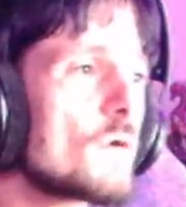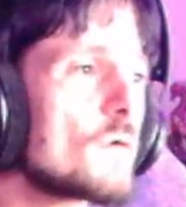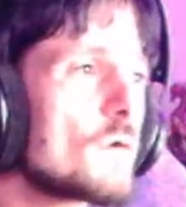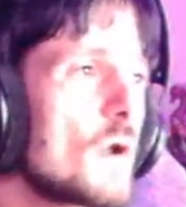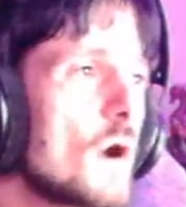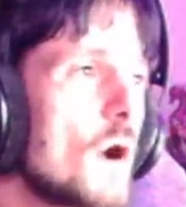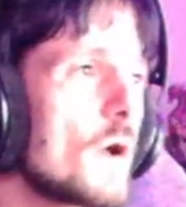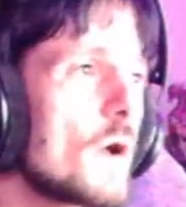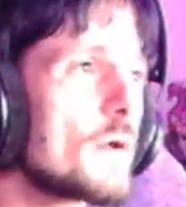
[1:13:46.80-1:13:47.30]
or
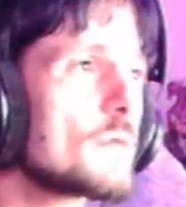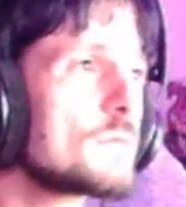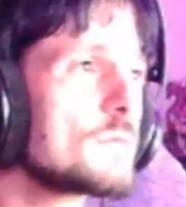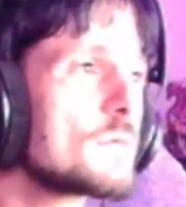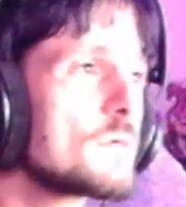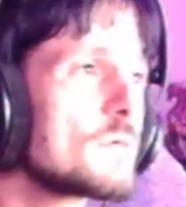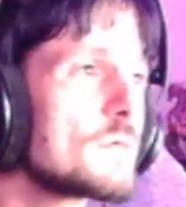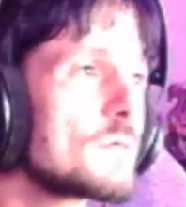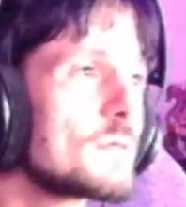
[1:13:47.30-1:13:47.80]
not,
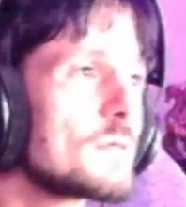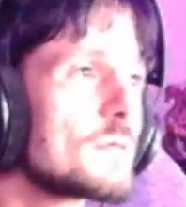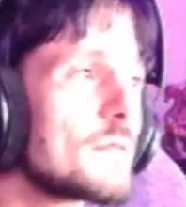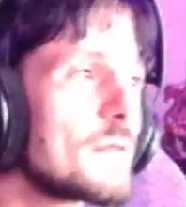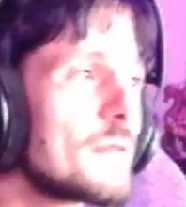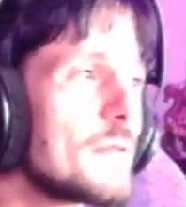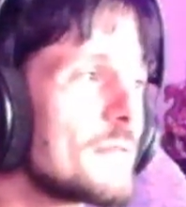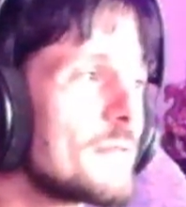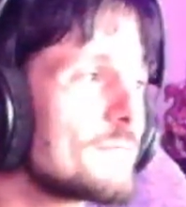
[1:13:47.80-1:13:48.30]

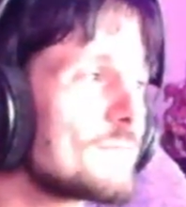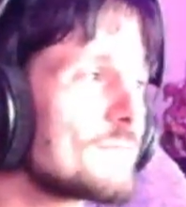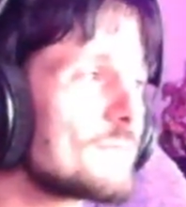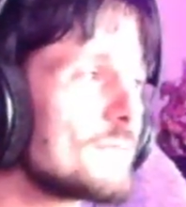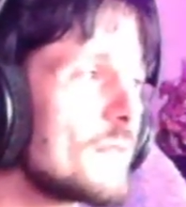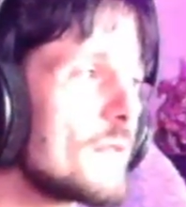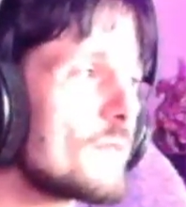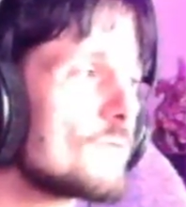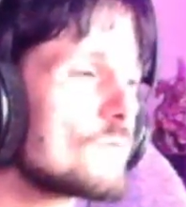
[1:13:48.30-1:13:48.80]
it's
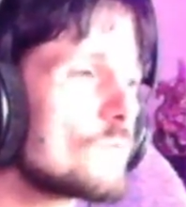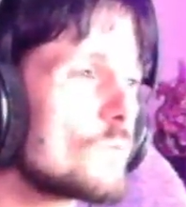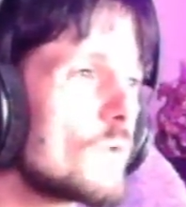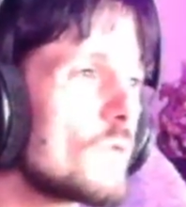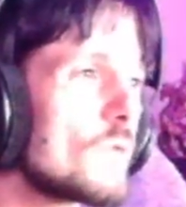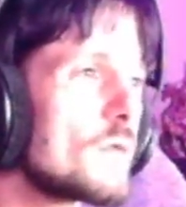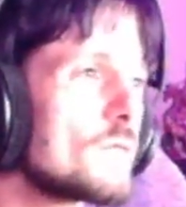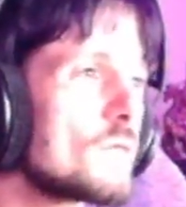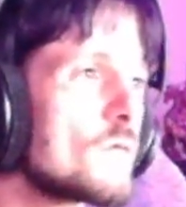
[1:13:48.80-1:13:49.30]

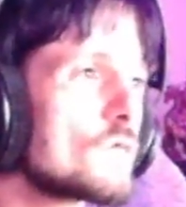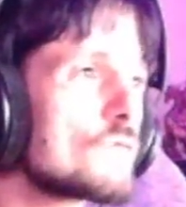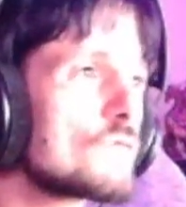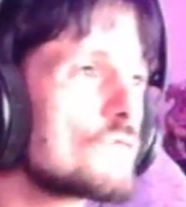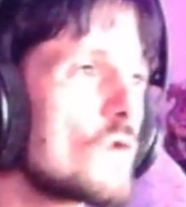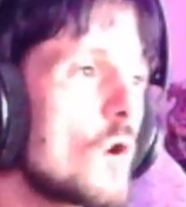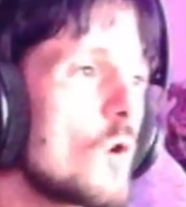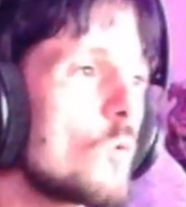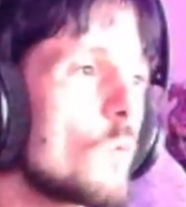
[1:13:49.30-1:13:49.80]
really... There's
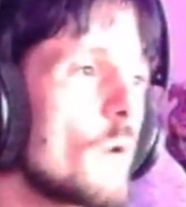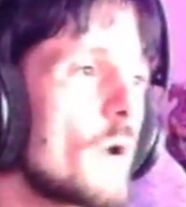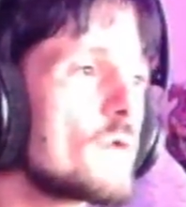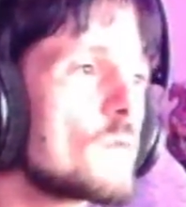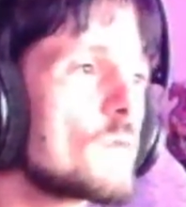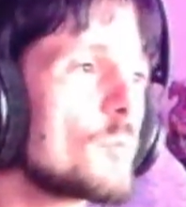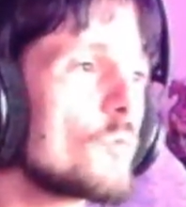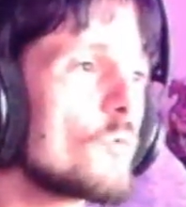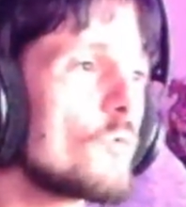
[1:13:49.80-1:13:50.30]
no way to
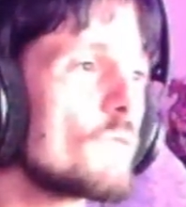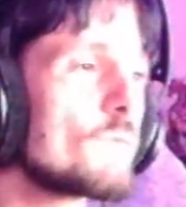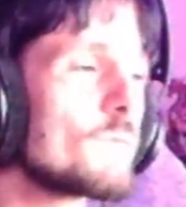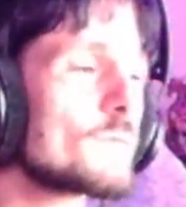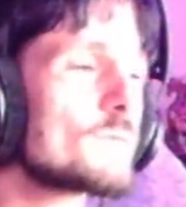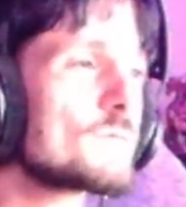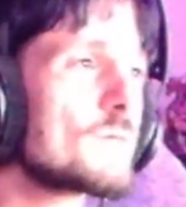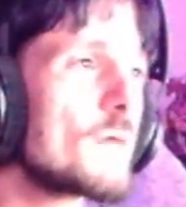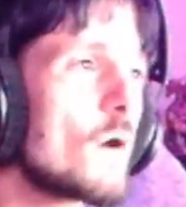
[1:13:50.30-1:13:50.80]
prove or
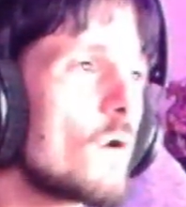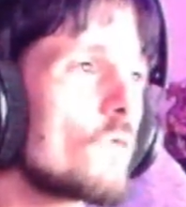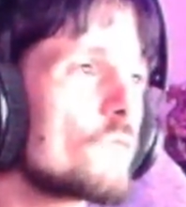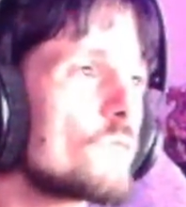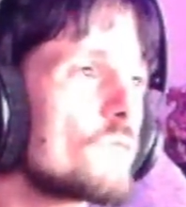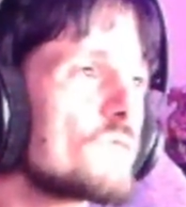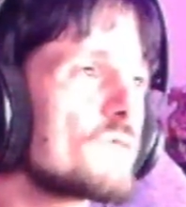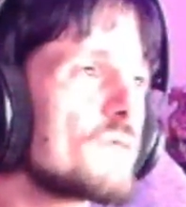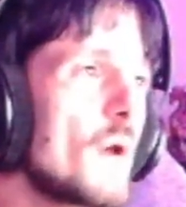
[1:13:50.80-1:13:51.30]

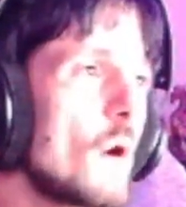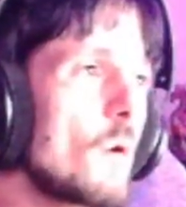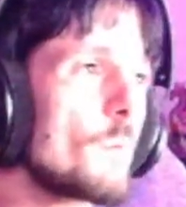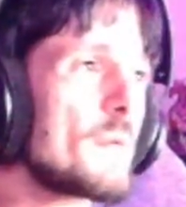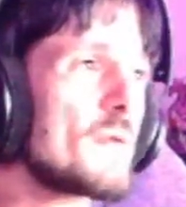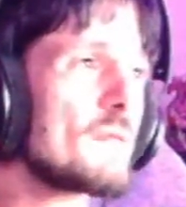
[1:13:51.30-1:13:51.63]
sell me